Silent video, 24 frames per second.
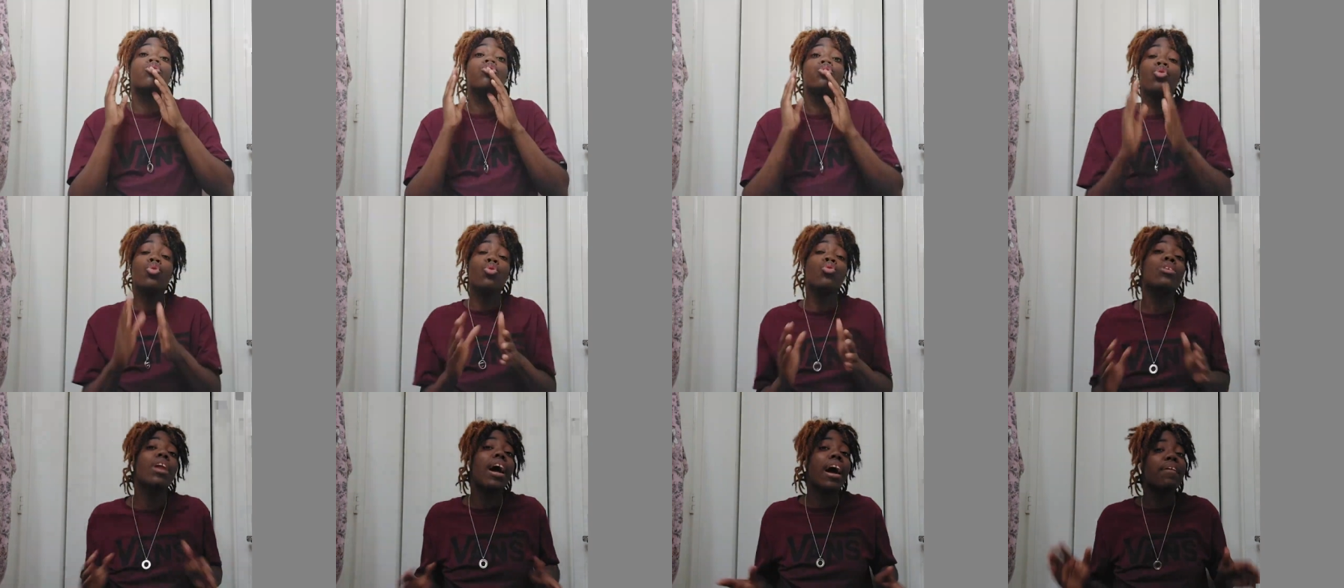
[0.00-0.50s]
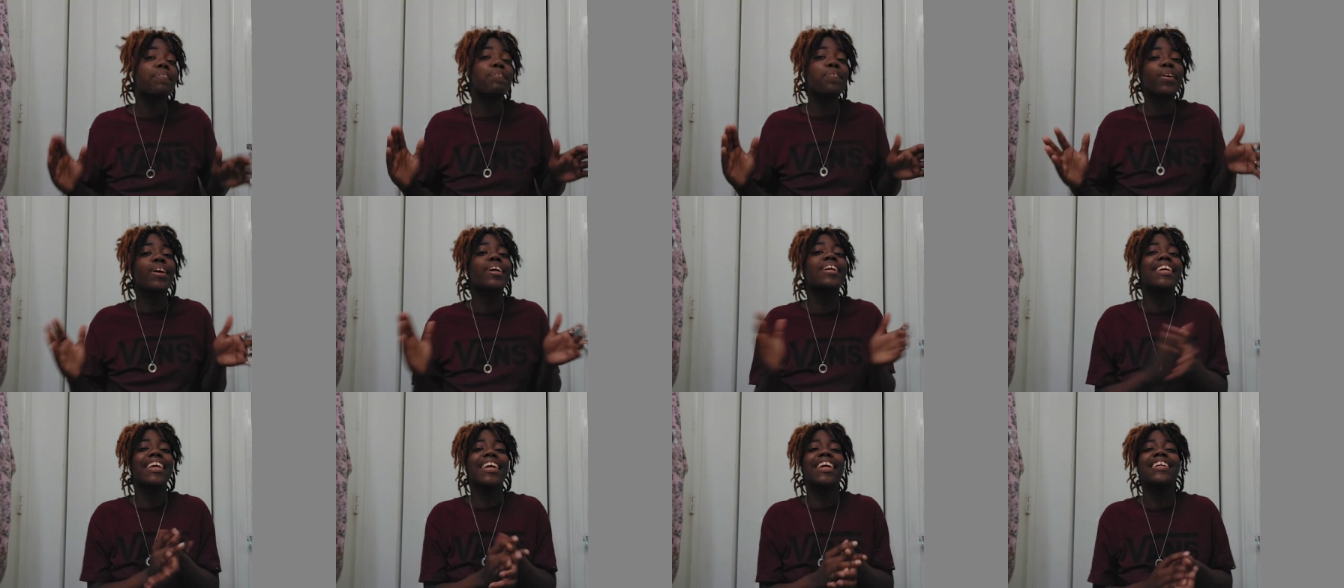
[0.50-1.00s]
do not
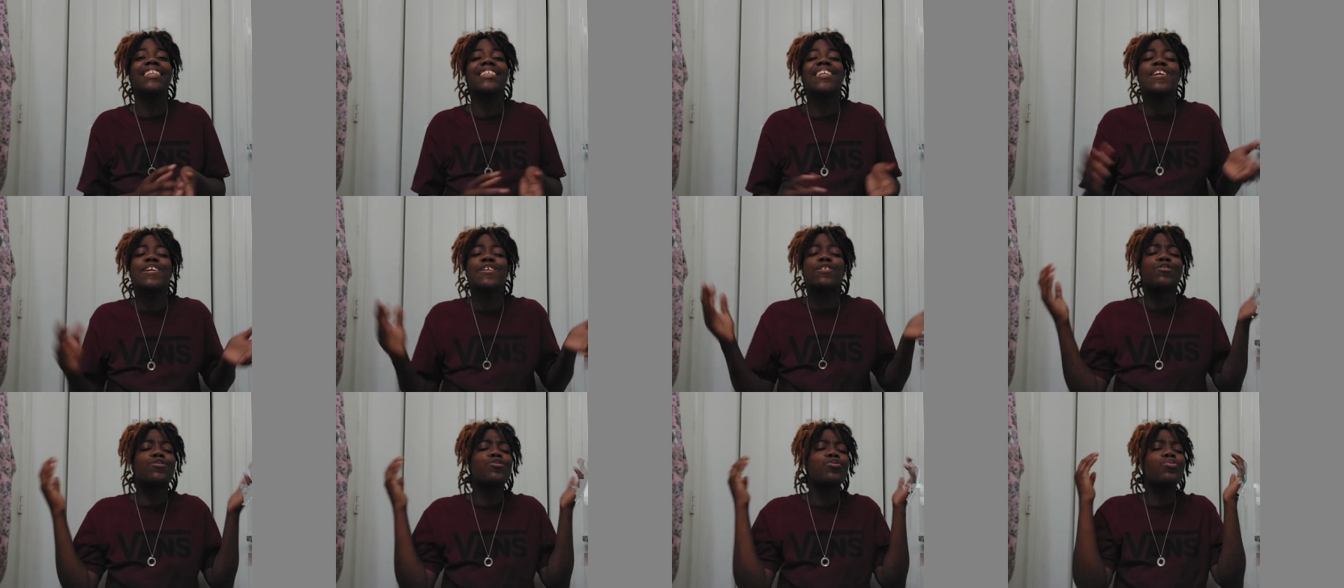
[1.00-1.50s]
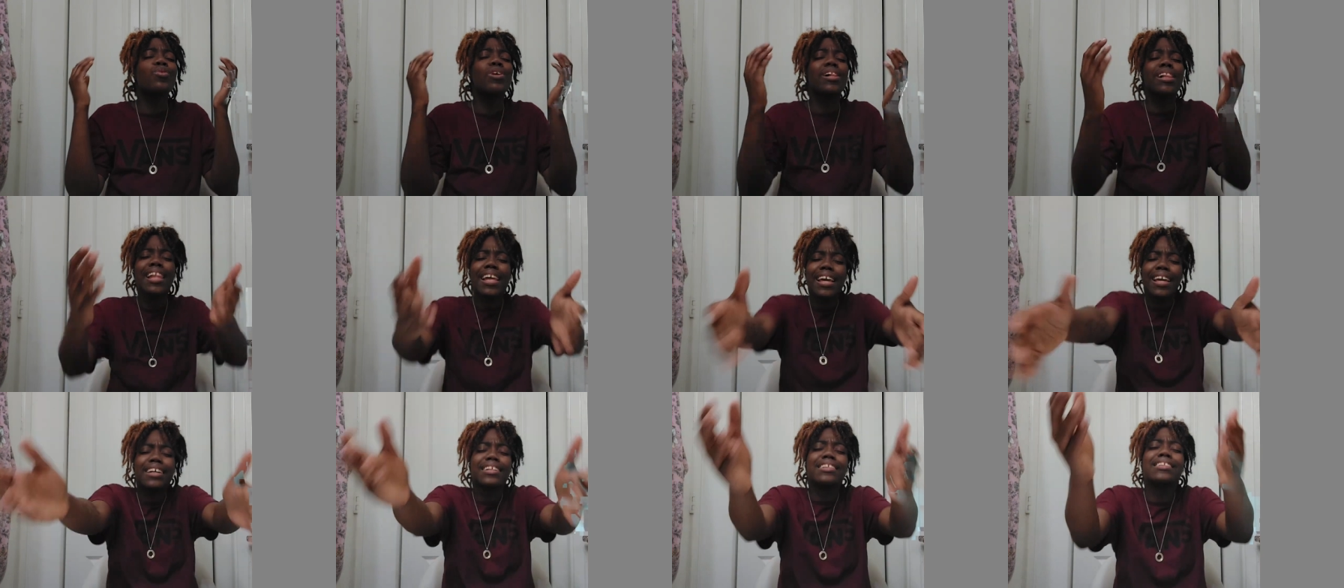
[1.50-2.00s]
forget to
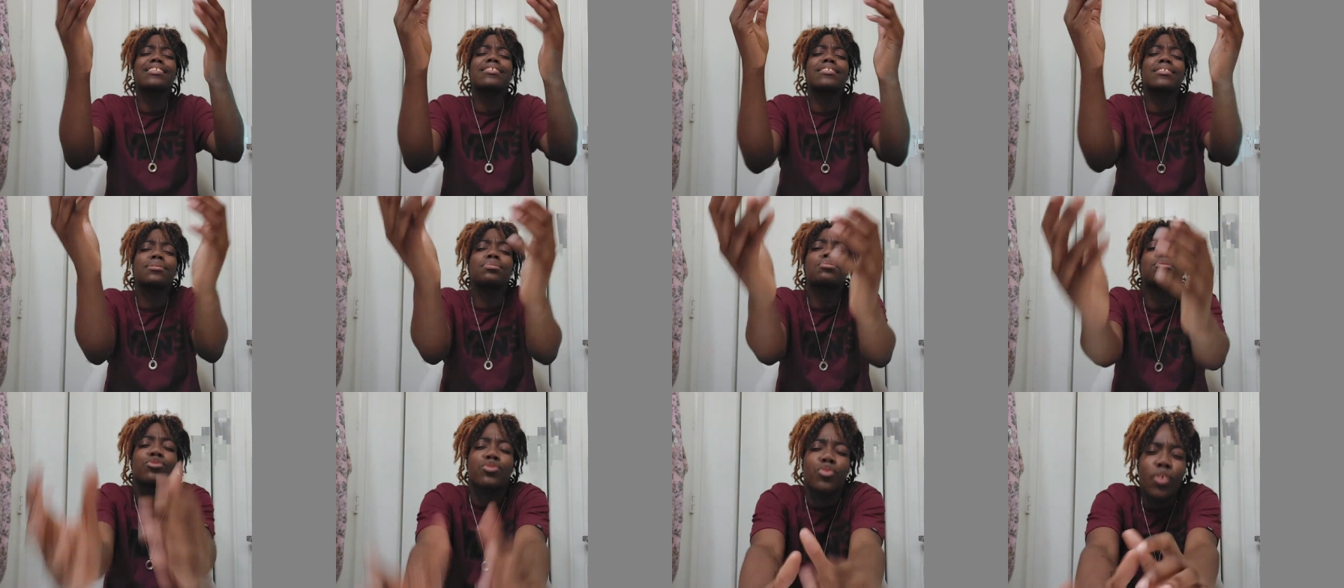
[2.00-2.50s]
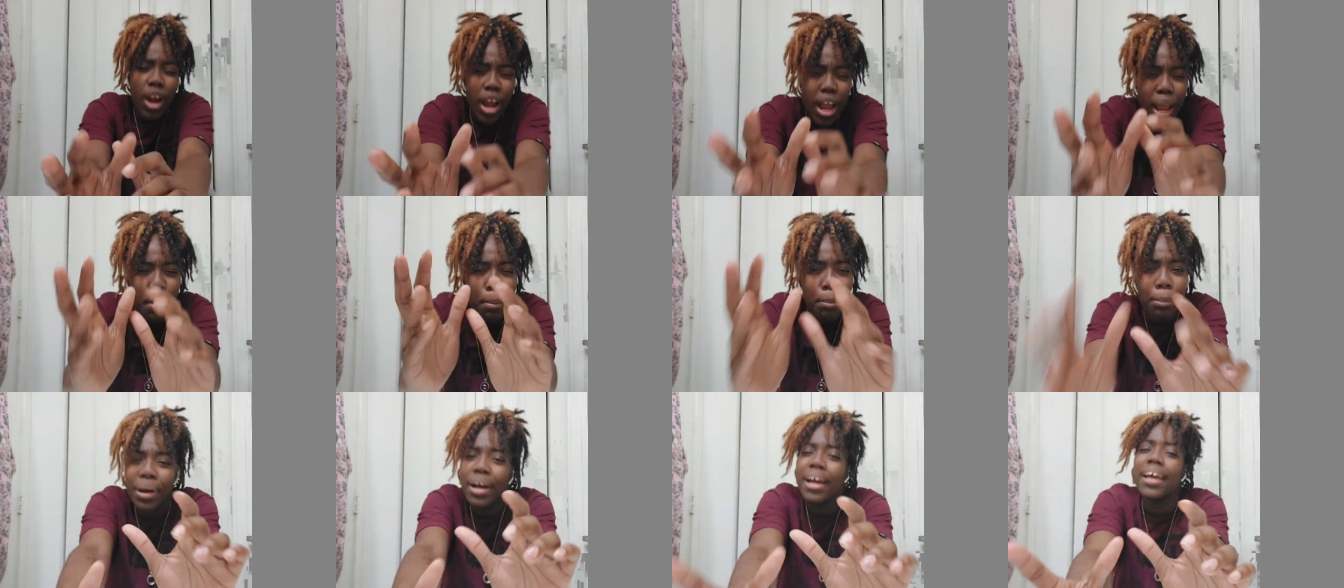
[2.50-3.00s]
click the
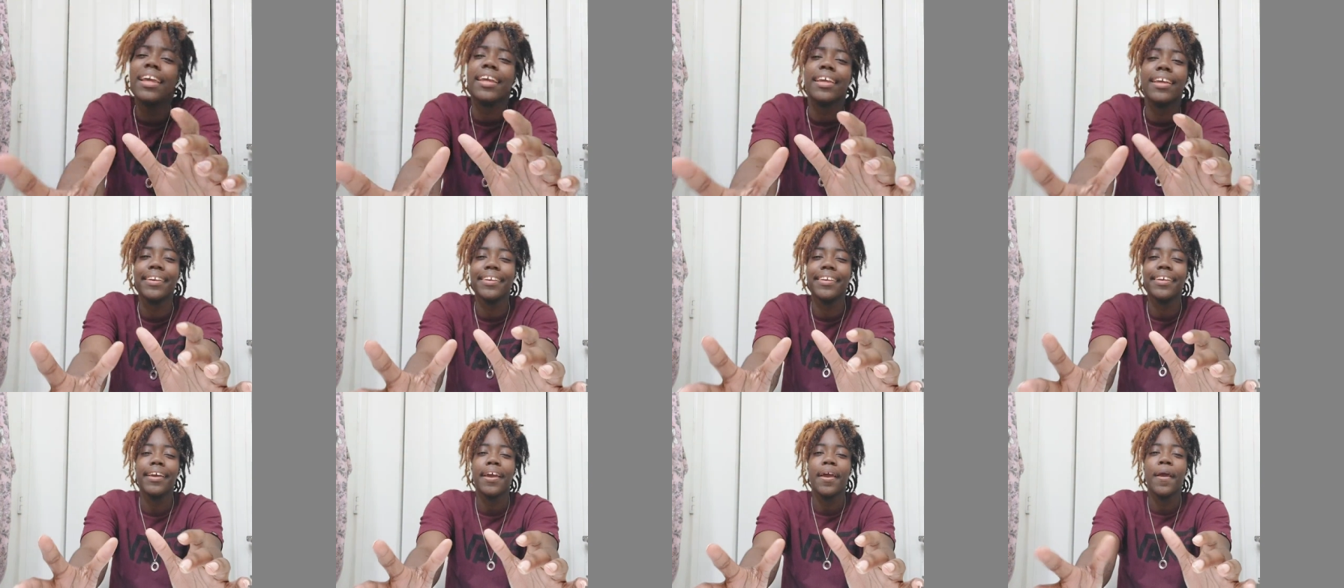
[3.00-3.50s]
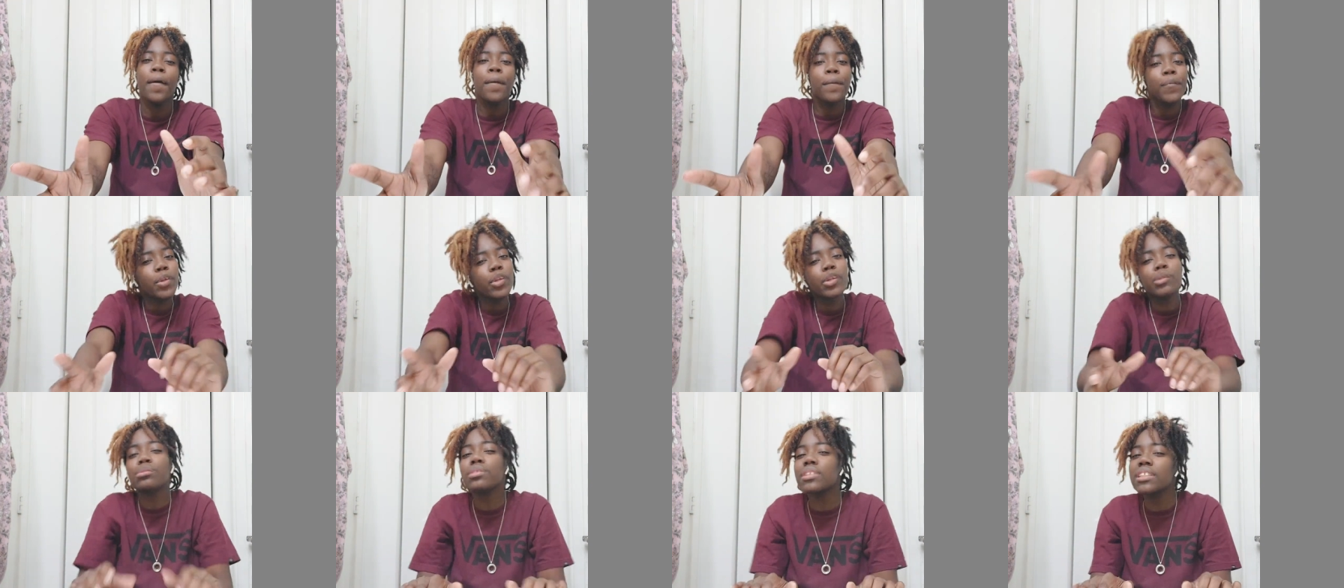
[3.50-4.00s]
subscribe button.
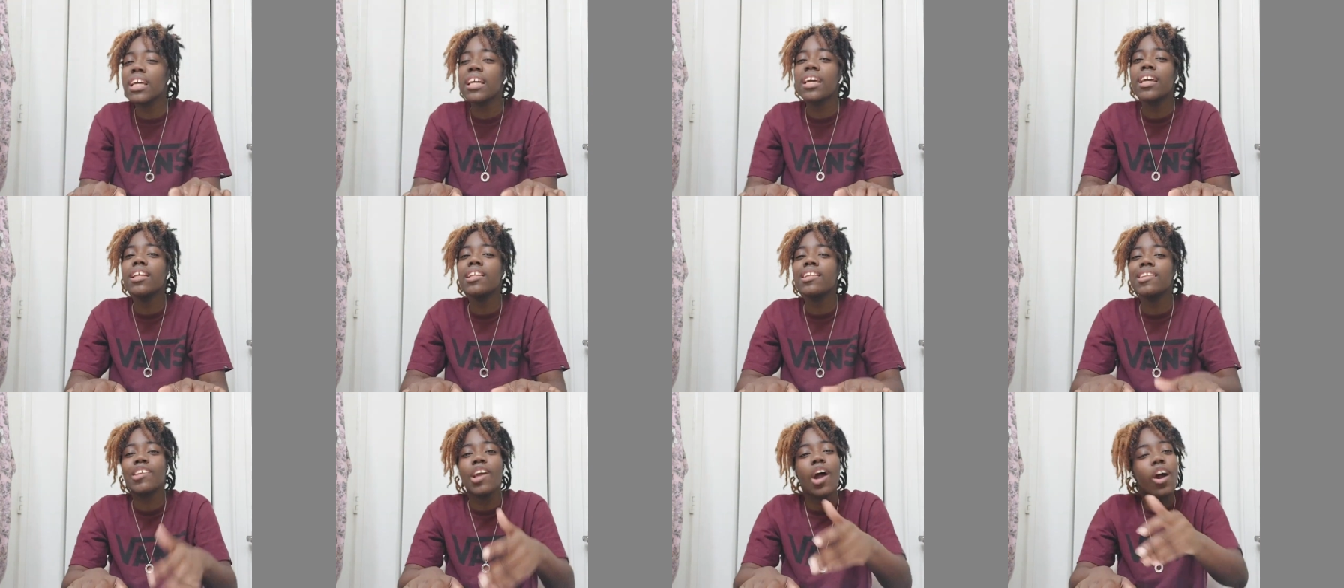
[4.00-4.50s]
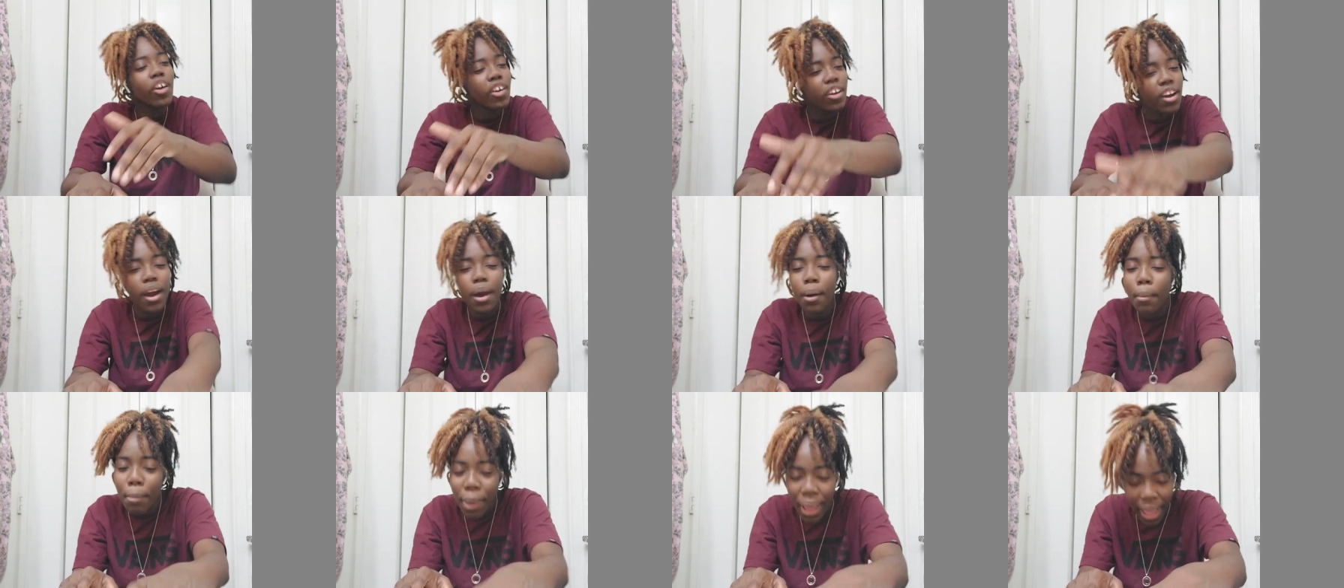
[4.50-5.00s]
You know what I'm saying? Y'all
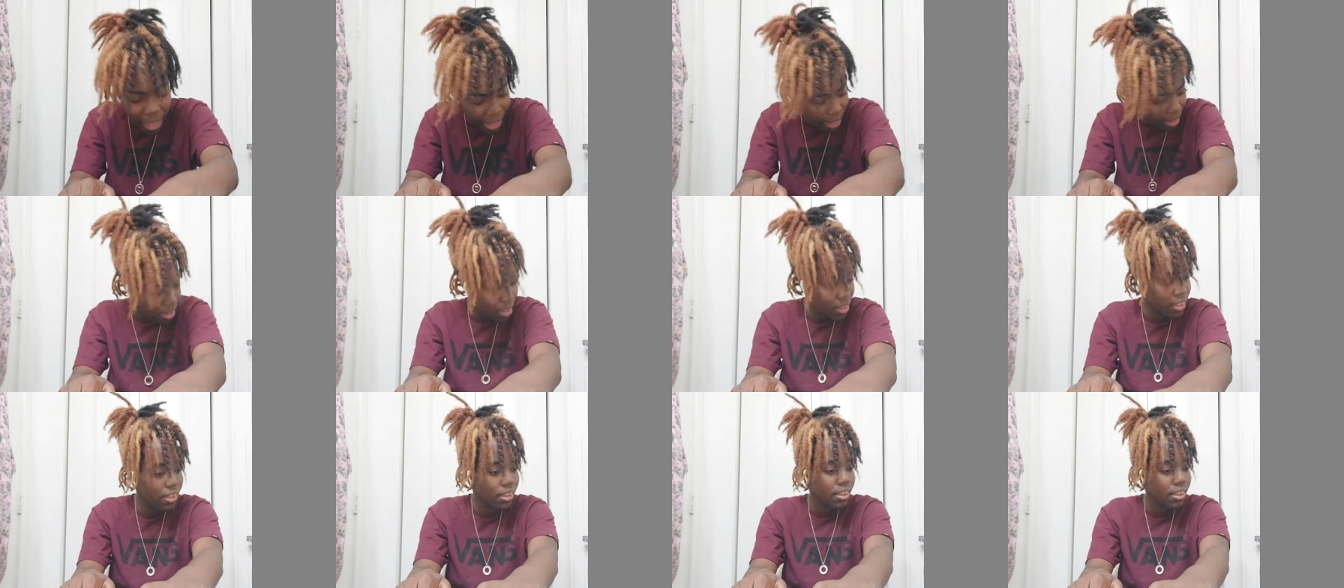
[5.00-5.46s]
come back,